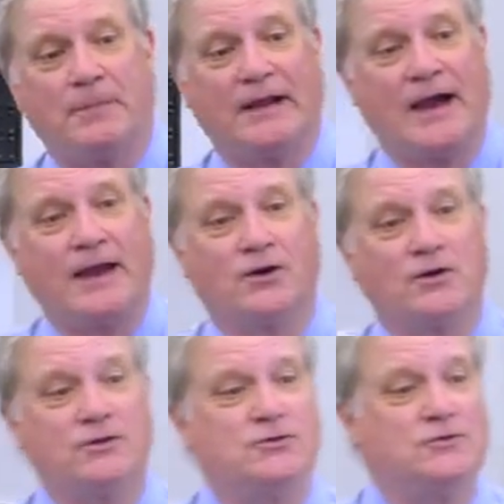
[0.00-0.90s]
but I
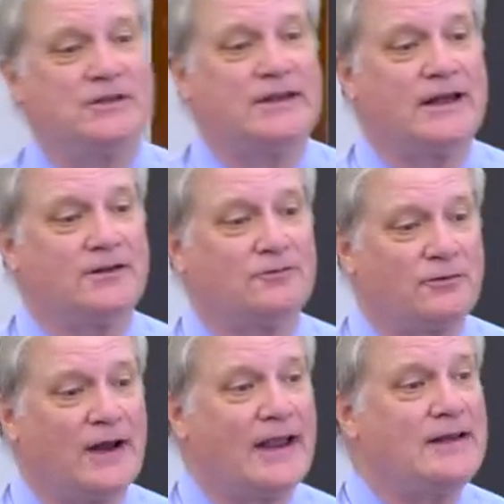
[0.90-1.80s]
urge you to get it
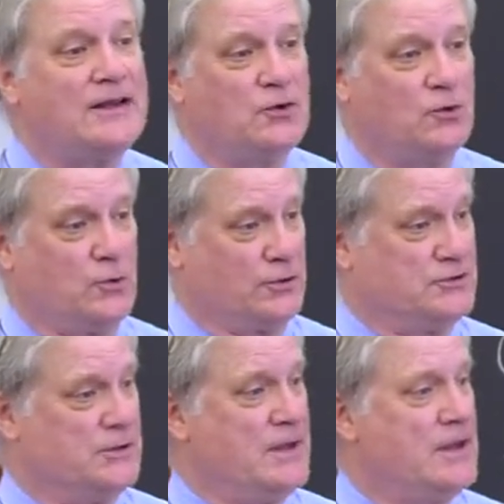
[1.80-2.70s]
for any
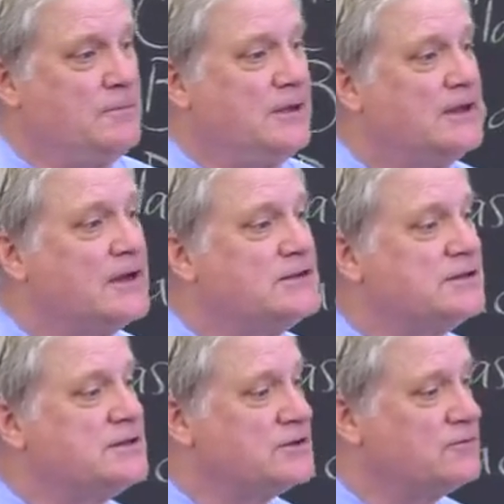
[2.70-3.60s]
course, because
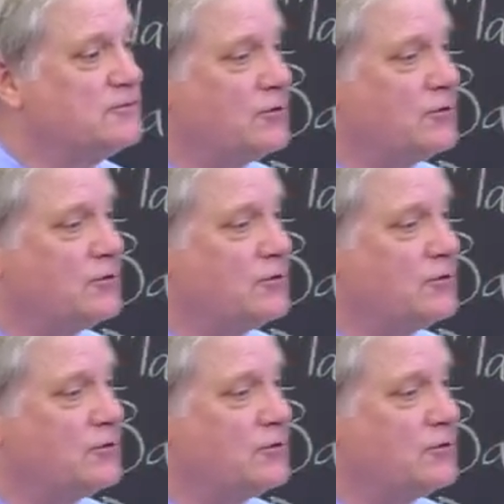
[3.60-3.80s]
it's of